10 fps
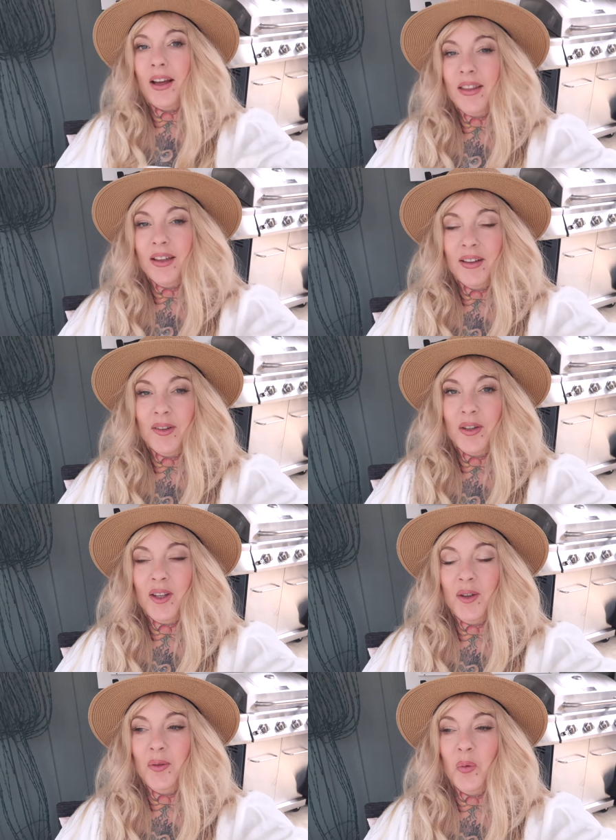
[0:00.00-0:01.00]
I think I look
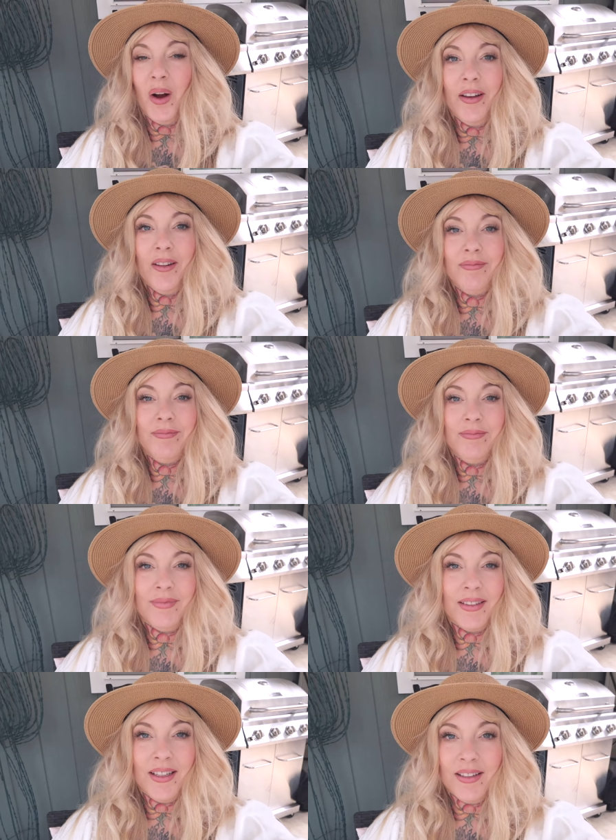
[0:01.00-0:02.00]
cute in white.
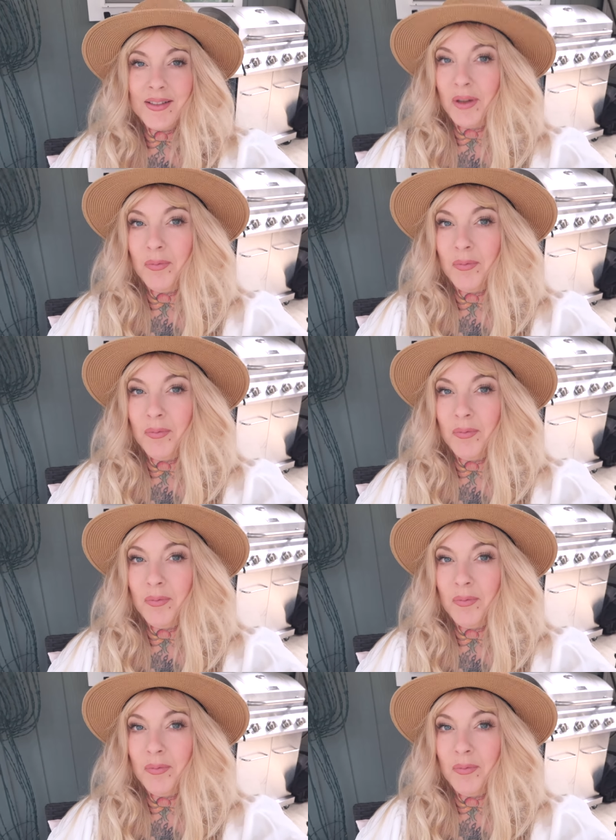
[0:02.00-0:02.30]
I think it's my